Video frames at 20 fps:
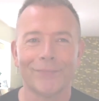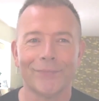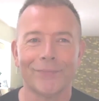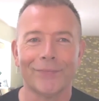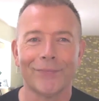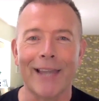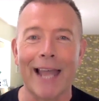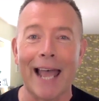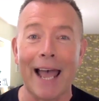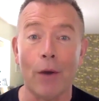
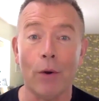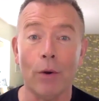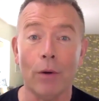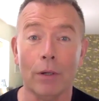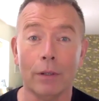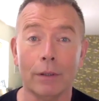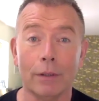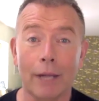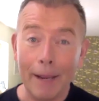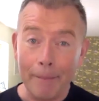Now
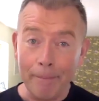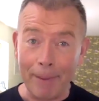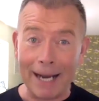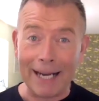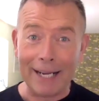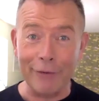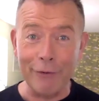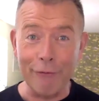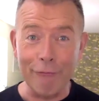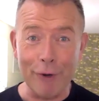I'm back
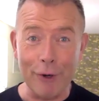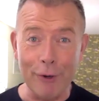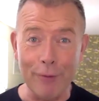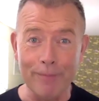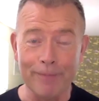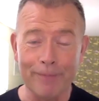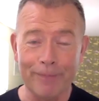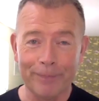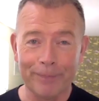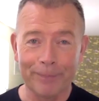in the
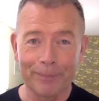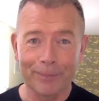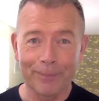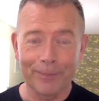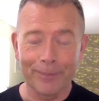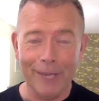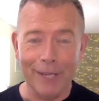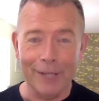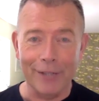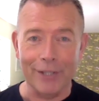room.
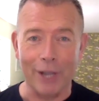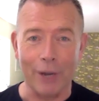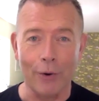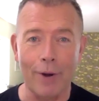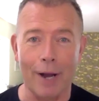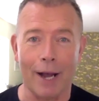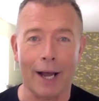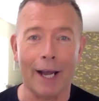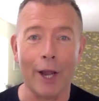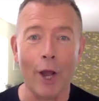
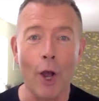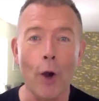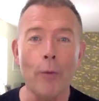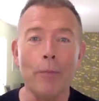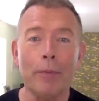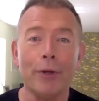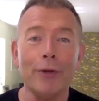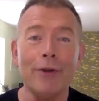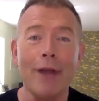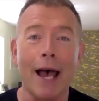So I
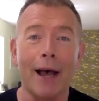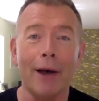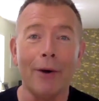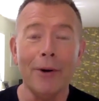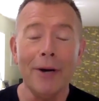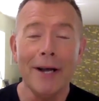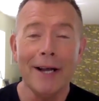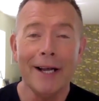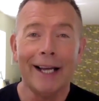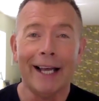hope you now
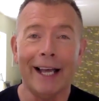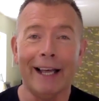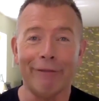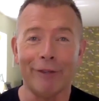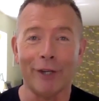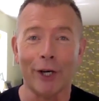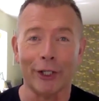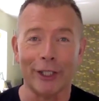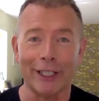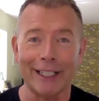have
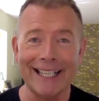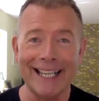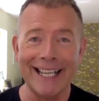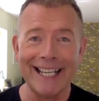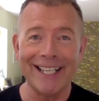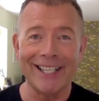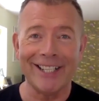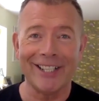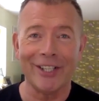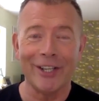got a
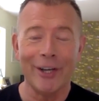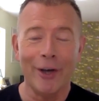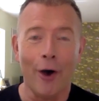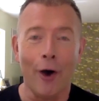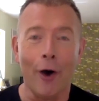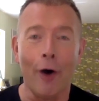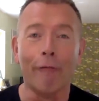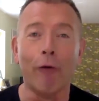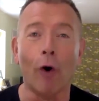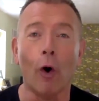list
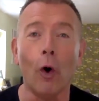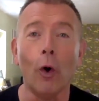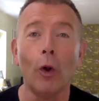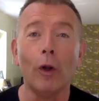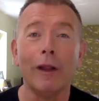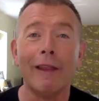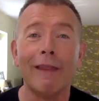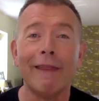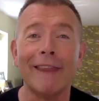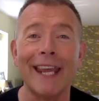of all
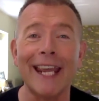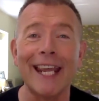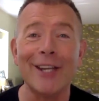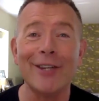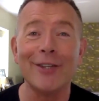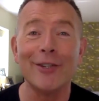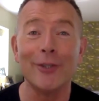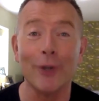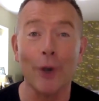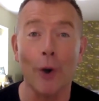the
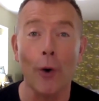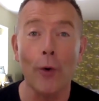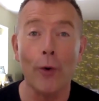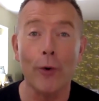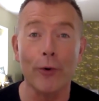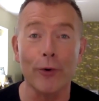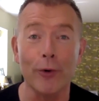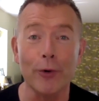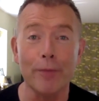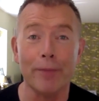things your
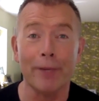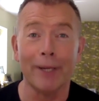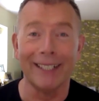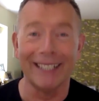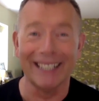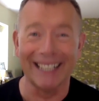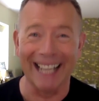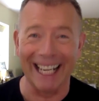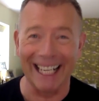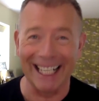group
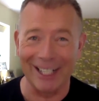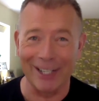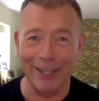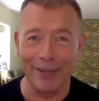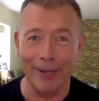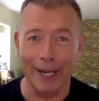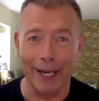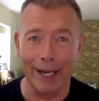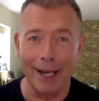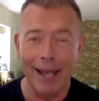like
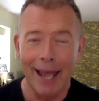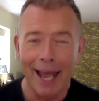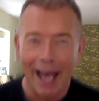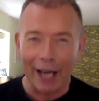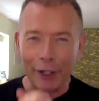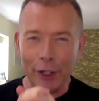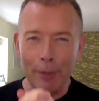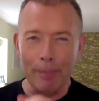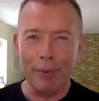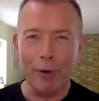doing.
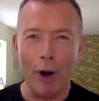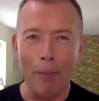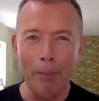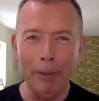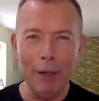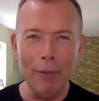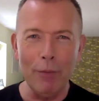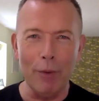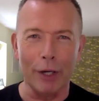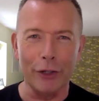And you're
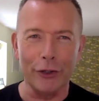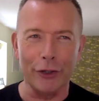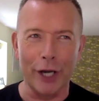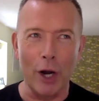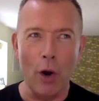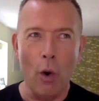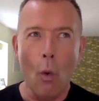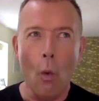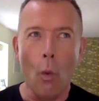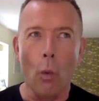probably wondering,
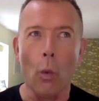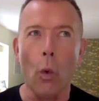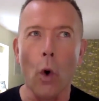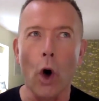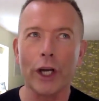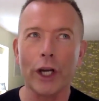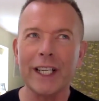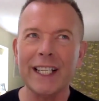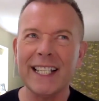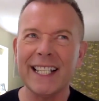
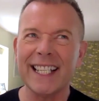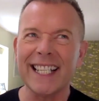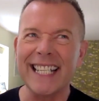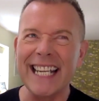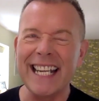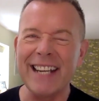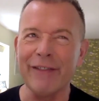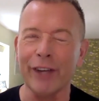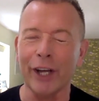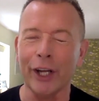what is
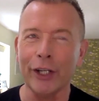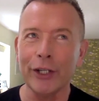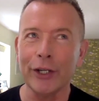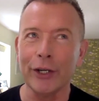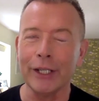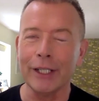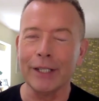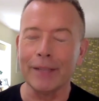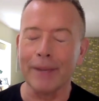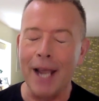Stifyn
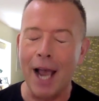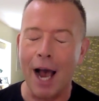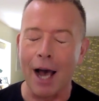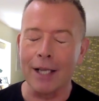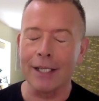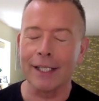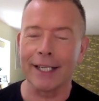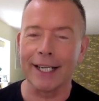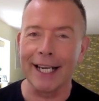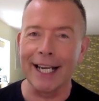going to be
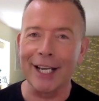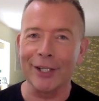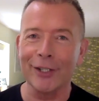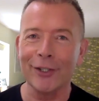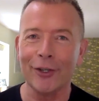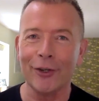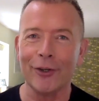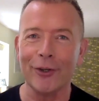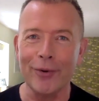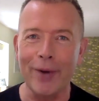asking us
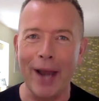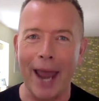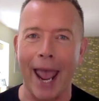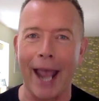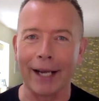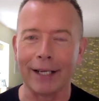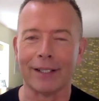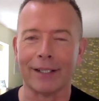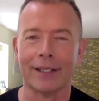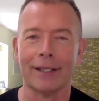to do
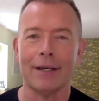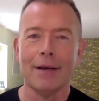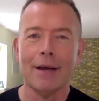next?